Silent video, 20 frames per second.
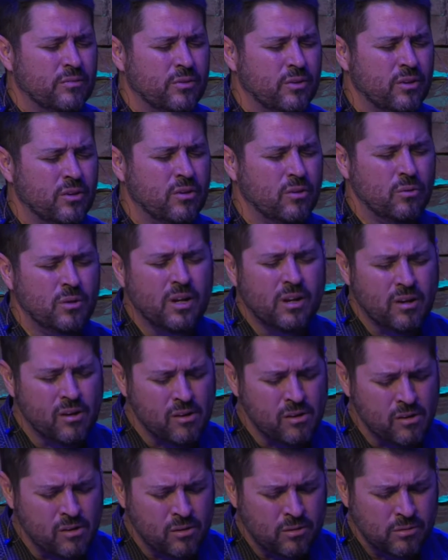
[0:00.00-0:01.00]
for you
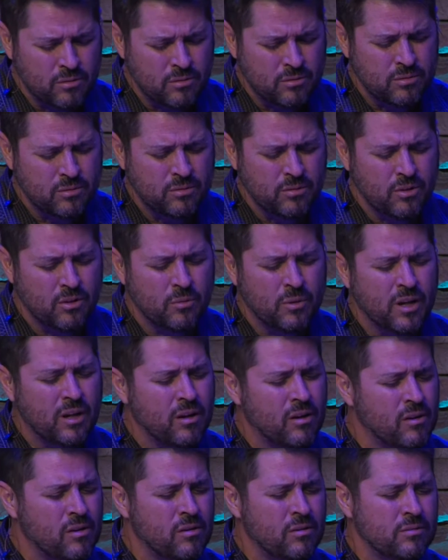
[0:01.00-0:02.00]
alone, you
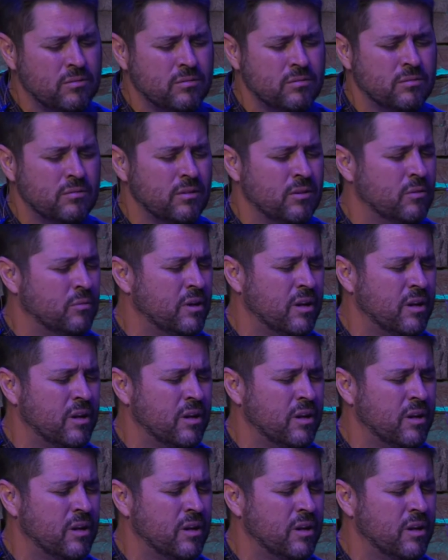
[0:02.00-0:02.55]
alone, you